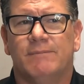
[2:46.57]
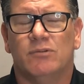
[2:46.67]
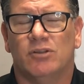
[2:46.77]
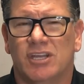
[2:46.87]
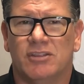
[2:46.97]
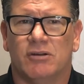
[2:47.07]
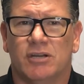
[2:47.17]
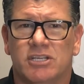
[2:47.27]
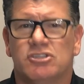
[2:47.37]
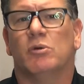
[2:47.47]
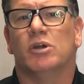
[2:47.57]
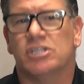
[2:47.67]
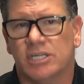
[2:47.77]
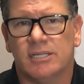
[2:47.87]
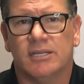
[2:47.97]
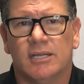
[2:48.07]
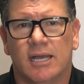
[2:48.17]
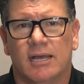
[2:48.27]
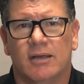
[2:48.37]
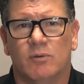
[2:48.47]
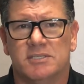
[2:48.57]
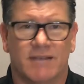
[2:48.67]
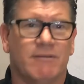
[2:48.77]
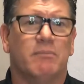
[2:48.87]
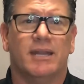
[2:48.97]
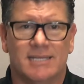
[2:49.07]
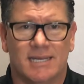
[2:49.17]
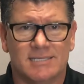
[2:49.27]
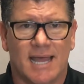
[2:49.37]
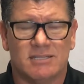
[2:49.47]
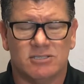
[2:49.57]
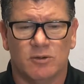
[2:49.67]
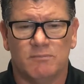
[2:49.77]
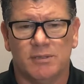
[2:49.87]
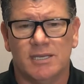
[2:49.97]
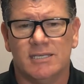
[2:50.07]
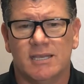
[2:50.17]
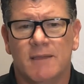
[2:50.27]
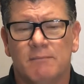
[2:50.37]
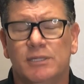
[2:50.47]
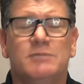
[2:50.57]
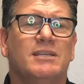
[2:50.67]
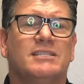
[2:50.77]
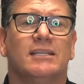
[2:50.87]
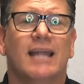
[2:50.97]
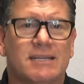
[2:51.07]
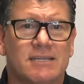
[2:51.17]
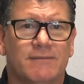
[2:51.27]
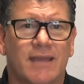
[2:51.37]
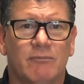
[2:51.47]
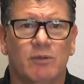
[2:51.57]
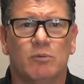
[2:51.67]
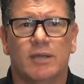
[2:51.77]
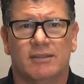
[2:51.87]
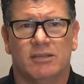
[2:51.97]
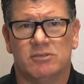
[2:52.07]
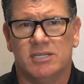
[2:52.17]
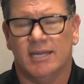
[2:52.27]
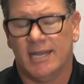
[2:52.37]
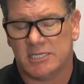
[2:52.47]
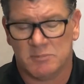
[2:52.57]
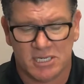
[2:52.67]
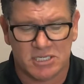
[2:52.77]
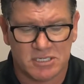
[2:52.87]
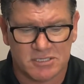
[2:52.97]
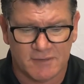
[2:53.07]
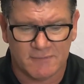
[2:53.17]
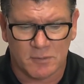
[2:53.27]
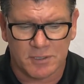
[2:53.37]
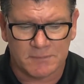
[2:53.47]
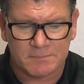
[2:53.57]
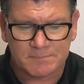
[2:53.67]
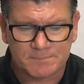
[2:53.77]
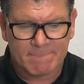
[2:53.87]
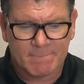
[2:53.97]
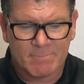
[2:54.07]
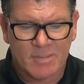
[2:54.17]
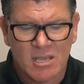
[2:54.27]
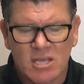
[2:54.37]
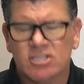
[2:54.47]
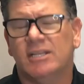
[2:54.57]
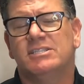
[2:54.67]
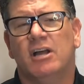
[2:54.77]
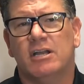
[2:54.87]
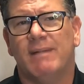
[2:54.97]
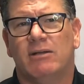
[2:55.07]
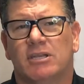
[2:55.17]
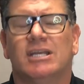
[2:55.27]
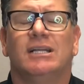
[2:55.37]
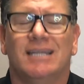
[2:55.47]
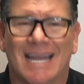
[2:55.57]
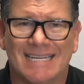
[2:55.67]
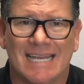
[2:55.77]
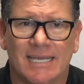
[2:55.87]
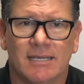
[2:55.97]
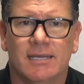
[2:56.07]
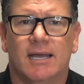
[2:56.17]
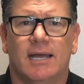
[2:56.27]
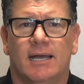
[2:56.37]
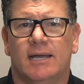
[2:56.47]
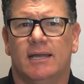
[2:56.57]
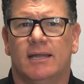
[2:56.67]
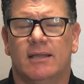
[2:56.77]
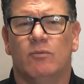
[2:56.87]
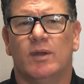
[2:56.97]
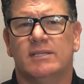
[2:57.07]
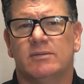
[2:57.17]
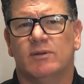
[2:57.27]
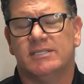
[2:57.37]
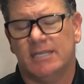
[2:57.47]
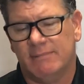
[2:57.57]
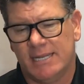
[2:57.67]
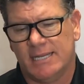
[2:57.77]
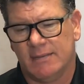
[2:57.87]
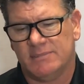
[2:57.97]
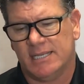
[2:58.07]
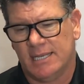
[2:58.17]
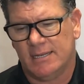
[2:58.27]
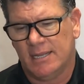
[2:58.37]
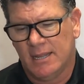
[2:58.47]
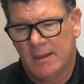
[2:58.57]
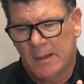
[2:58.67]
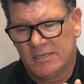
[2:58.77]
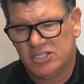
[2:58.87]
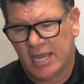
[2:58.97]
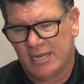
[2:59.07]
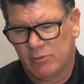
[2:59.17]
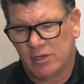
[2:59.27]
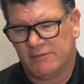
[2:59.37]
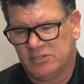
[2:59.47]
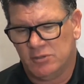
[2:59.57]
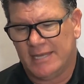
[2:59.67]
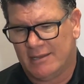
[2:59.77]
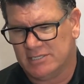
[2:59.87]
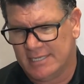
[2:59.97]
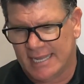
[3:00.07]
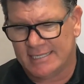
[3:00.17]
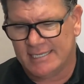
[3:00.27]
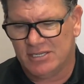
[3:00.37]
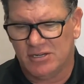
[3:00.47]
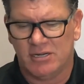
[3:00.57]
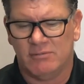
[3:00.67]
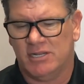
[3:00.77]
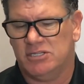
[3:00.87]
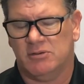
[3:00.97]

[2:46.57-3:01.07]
really there is no urgent once everybody does that. So please be selective, and we will get those done expeditiously for you. So let's talk about collecting. When somebody comes in January of 2019, you're going to run into a